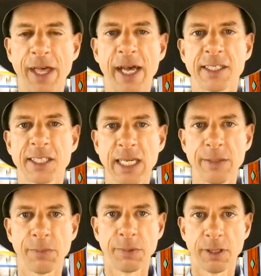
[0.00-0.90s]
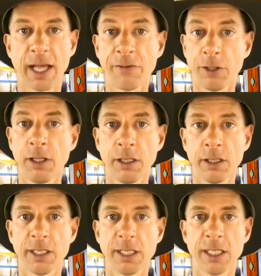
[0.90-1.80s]
that same level
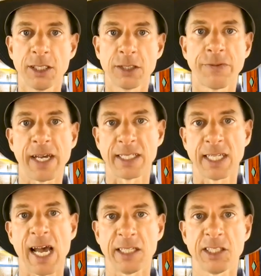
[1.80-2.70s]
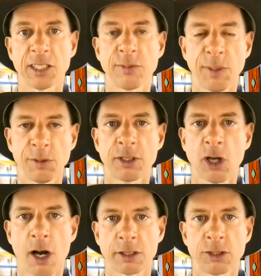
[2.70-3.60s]
is fantastic to be able to
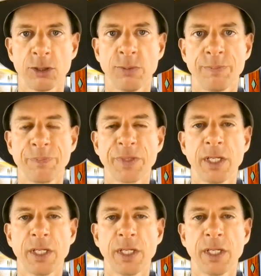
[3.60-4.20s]
talk to.